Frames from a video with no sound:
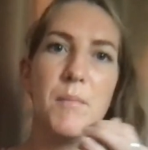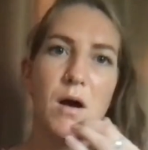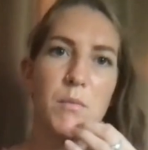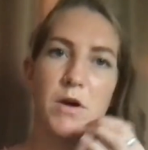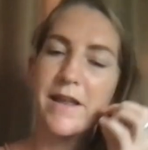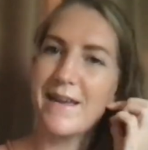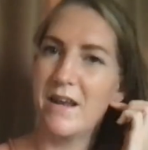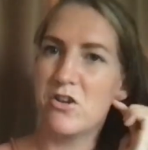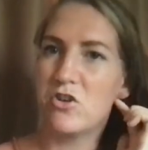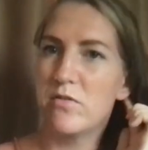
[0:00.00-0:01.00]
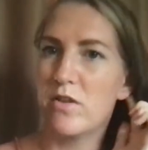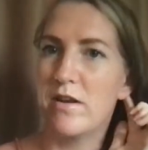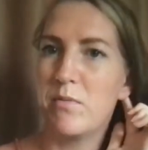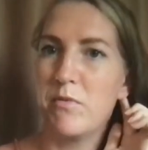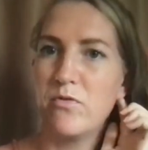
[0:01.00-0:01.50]
my one. Again, I should have done
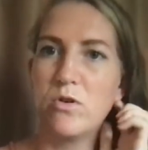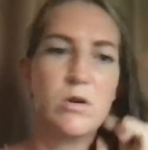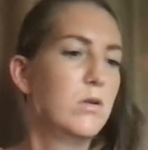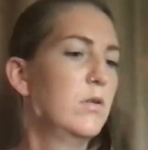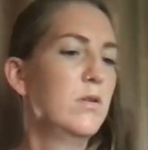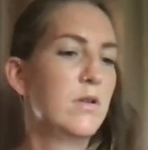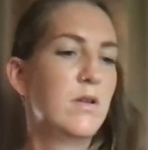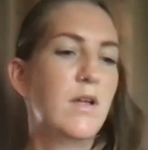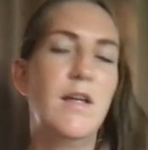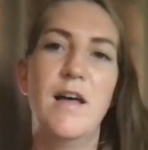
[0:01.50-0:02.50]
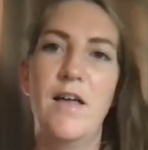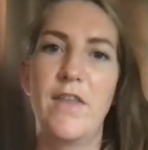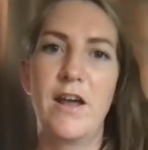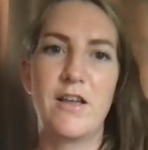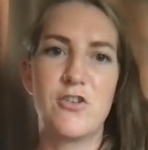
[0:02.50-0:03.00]
this before, and
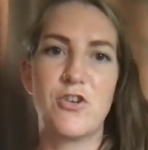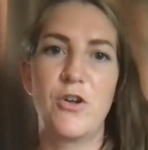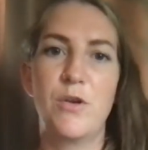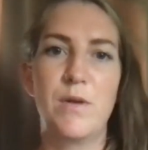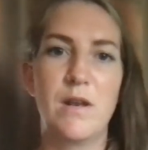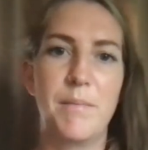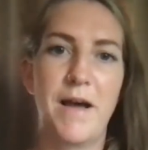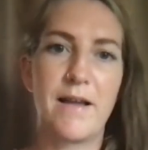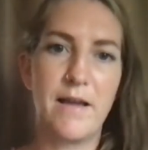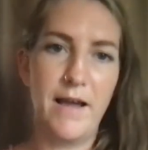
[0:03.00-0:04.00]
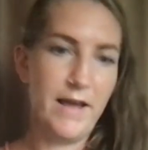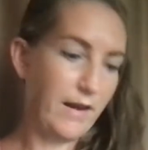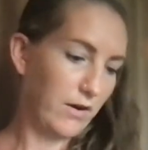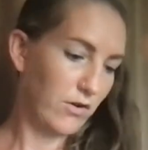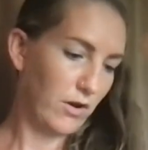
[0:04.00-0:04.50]
then I can show you in the back
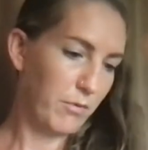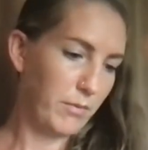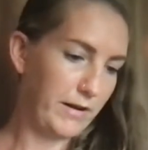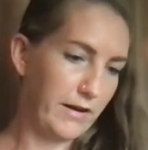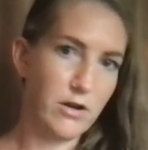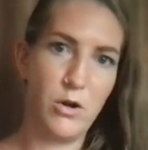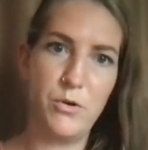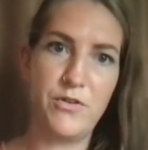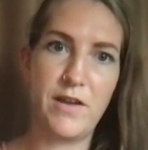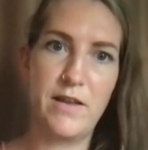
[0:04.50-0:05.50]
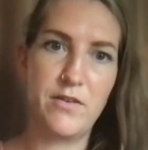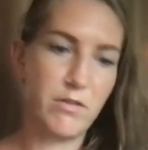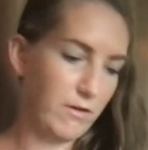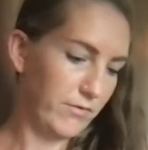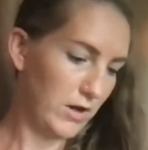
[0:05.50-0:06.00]
end. I probably need a code to get into
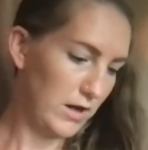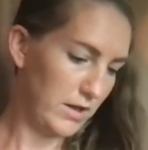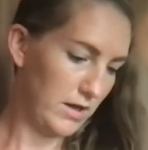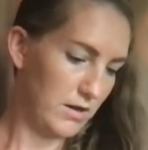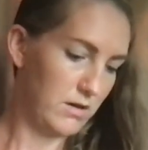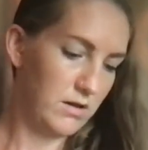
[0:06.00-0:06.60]
Thrivecart. Yeah.